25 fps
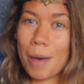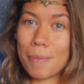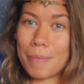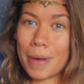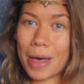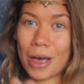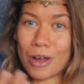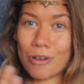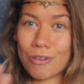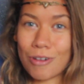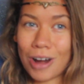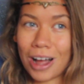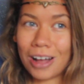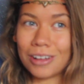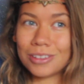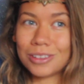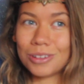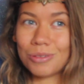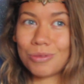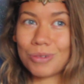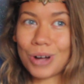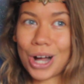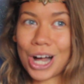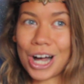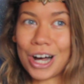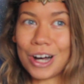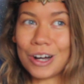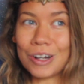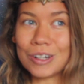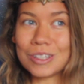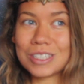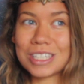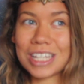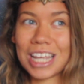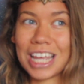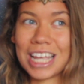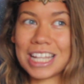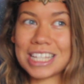but around the
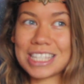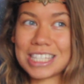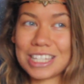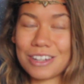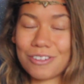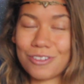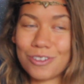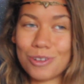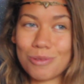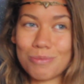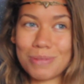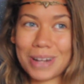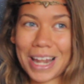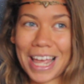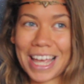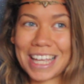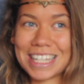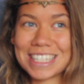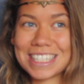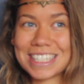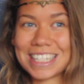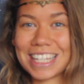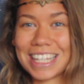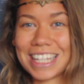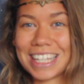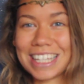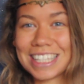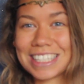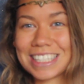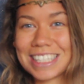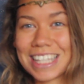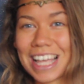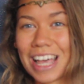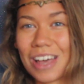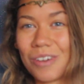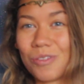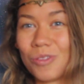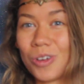world in different
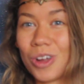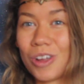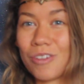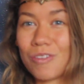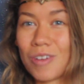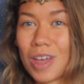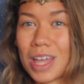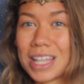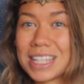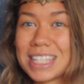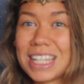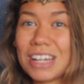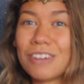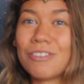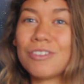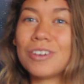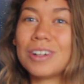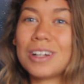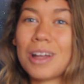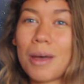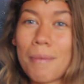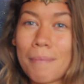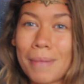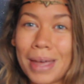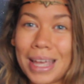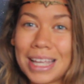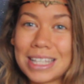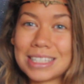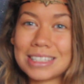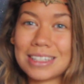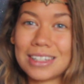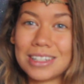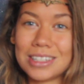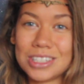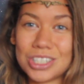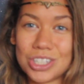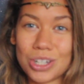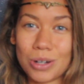places with different amazing